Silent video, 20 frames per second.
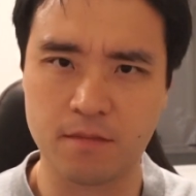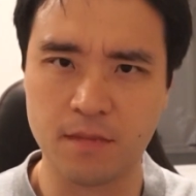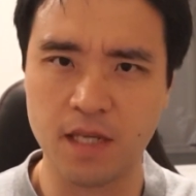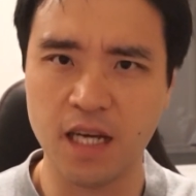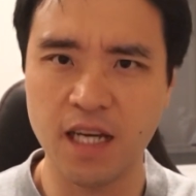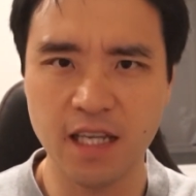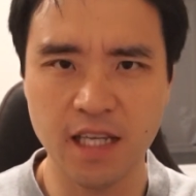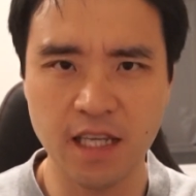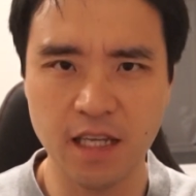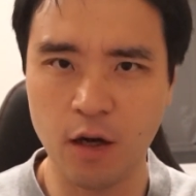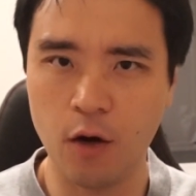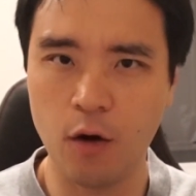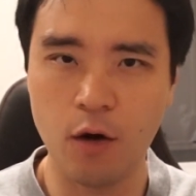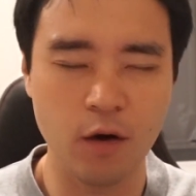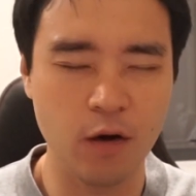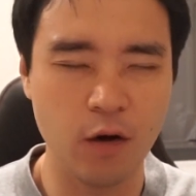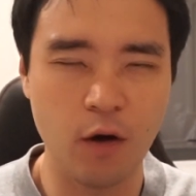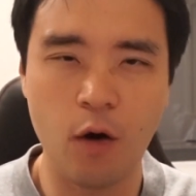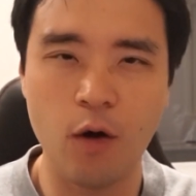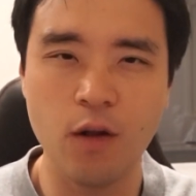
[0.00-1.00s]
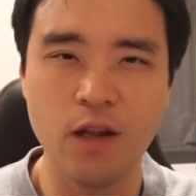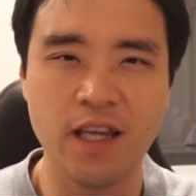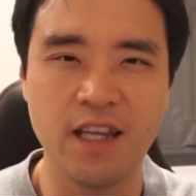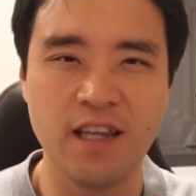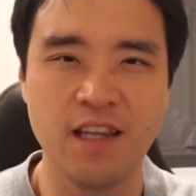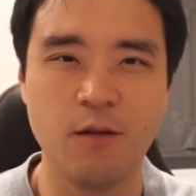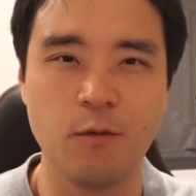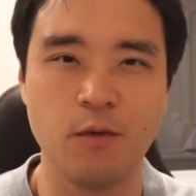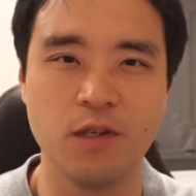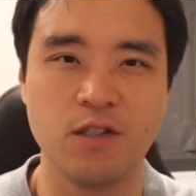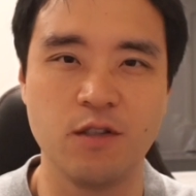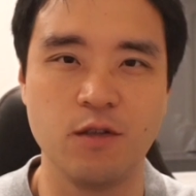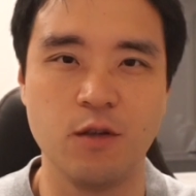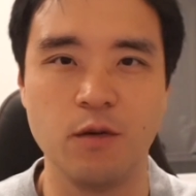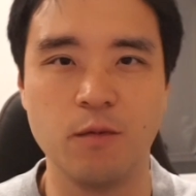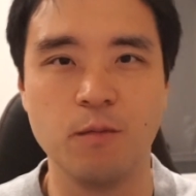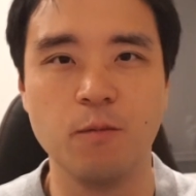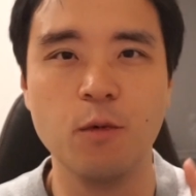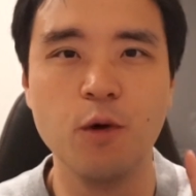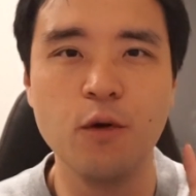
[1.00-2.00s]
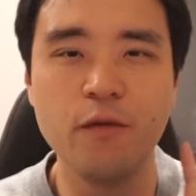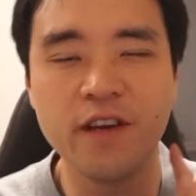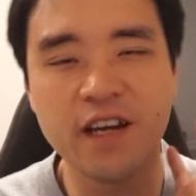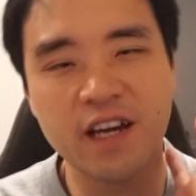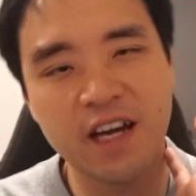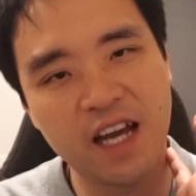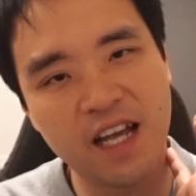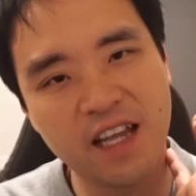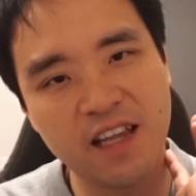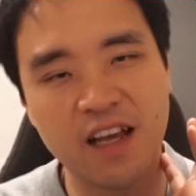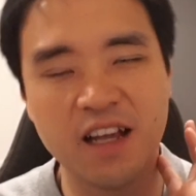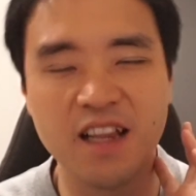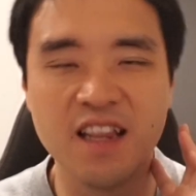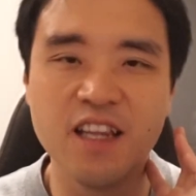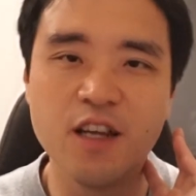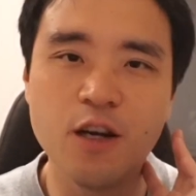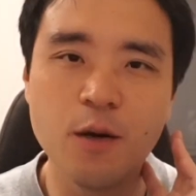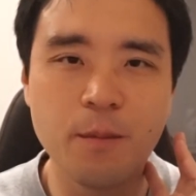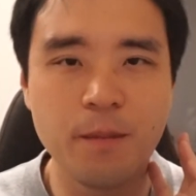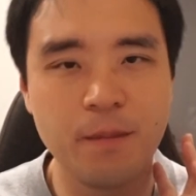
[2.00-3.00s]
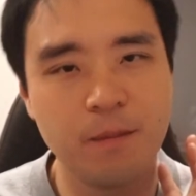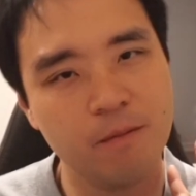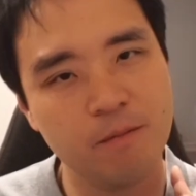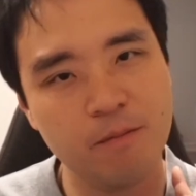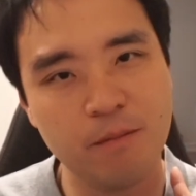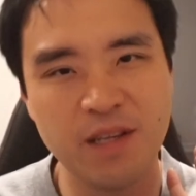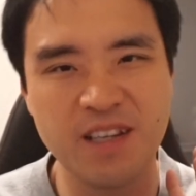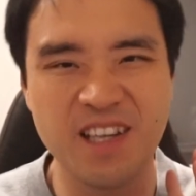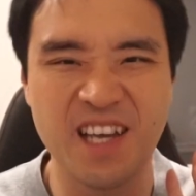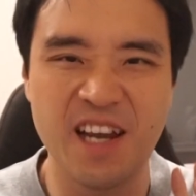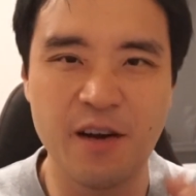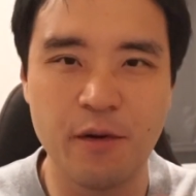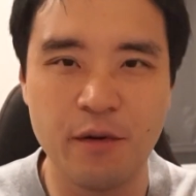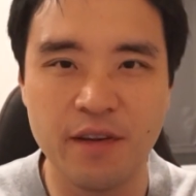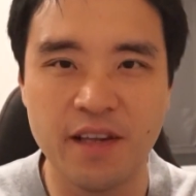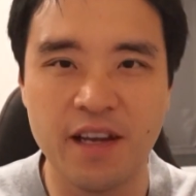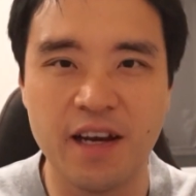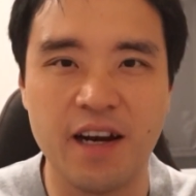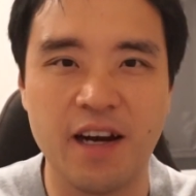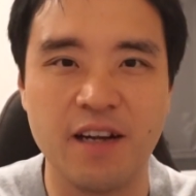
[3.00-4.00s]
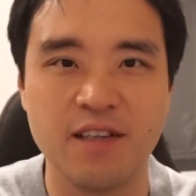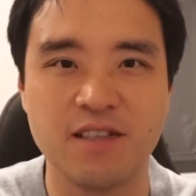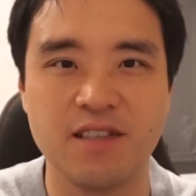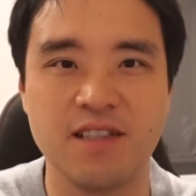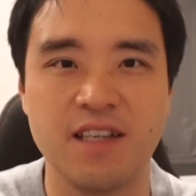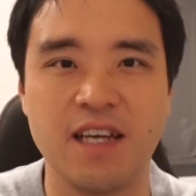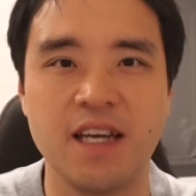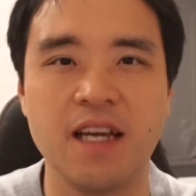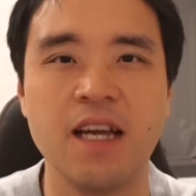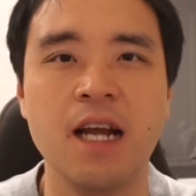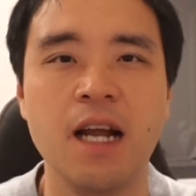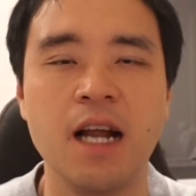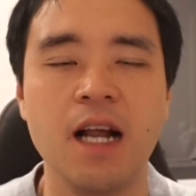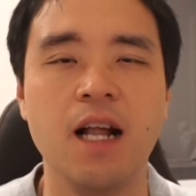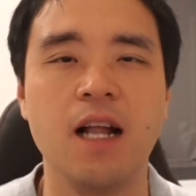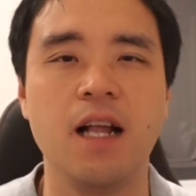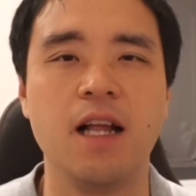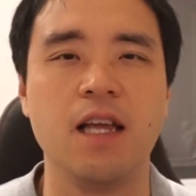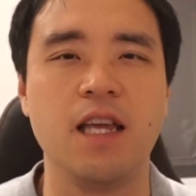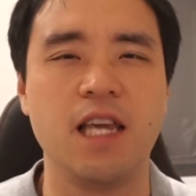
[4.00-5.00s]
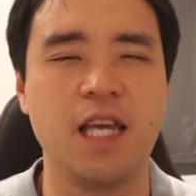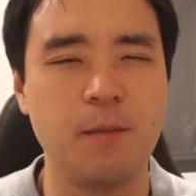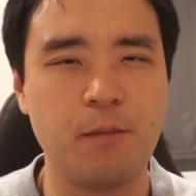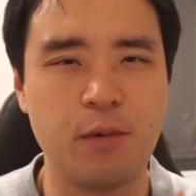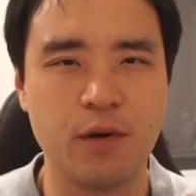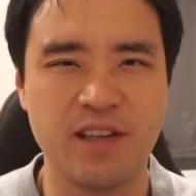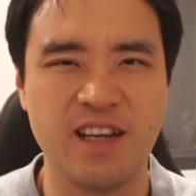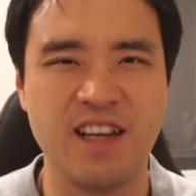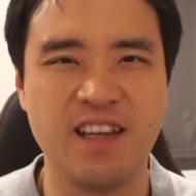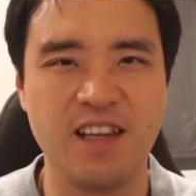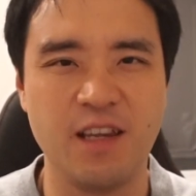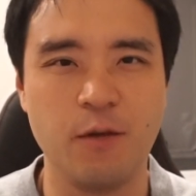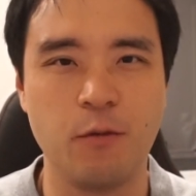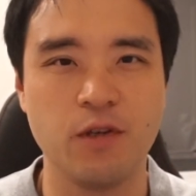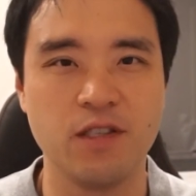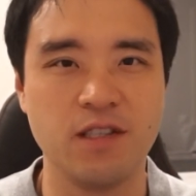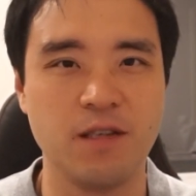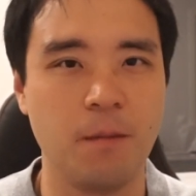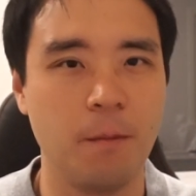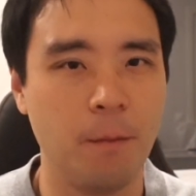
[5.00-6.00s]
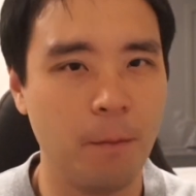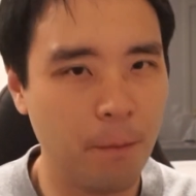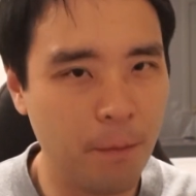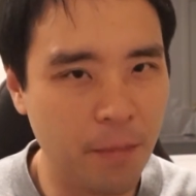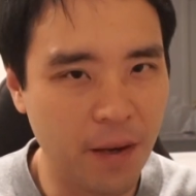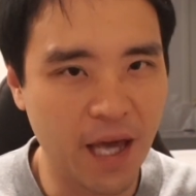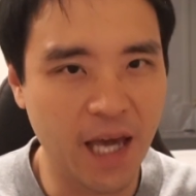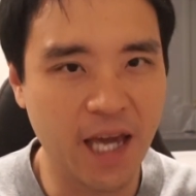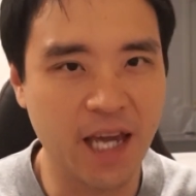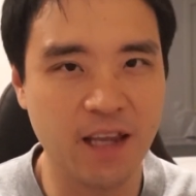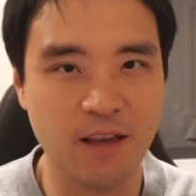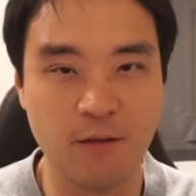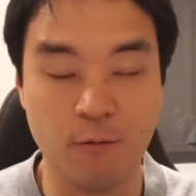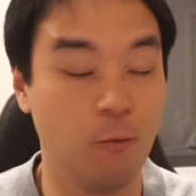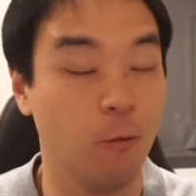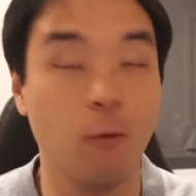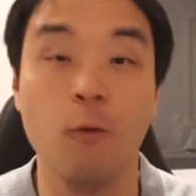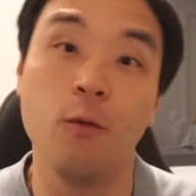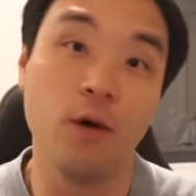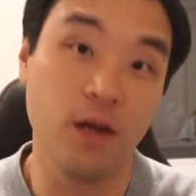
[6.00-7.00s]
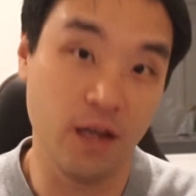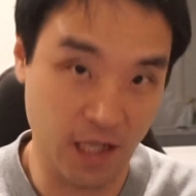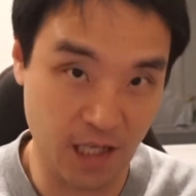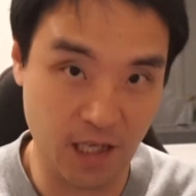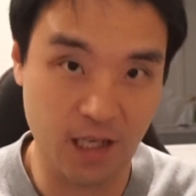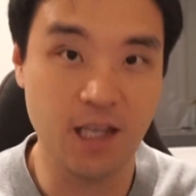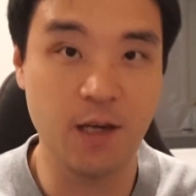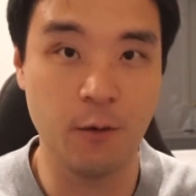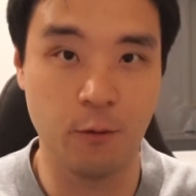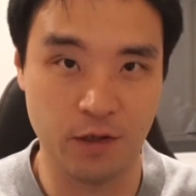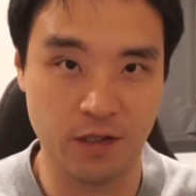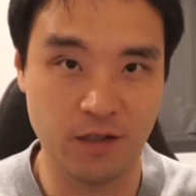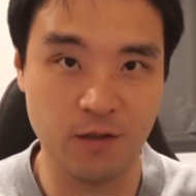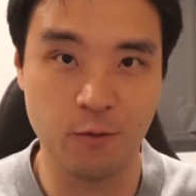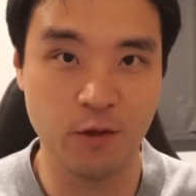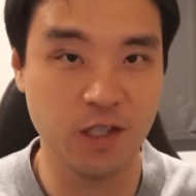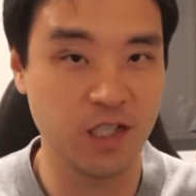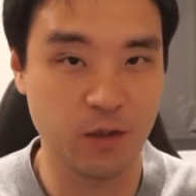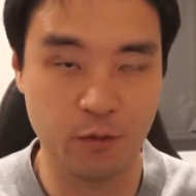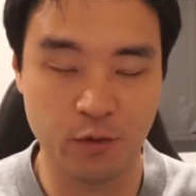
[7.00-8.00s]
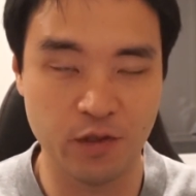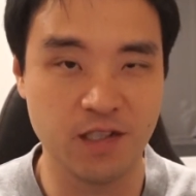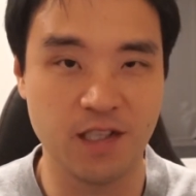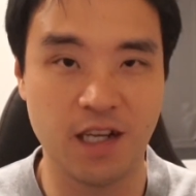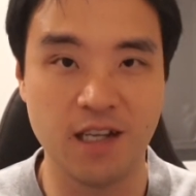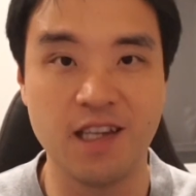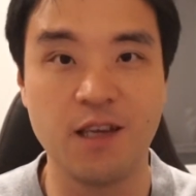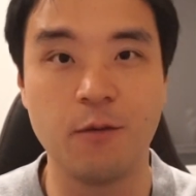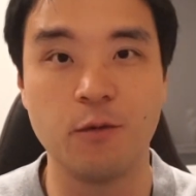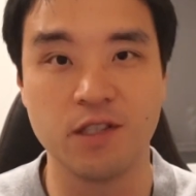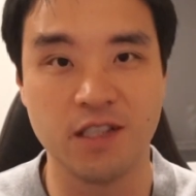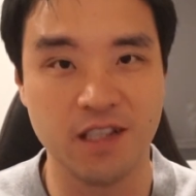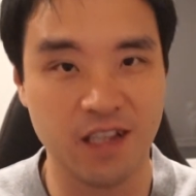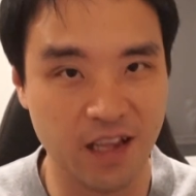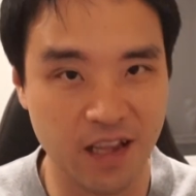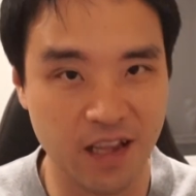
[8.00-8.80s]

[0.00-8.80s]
and all he did was moving head a little bit here and there and say he pretended he was in pain. He was, which it was not. He was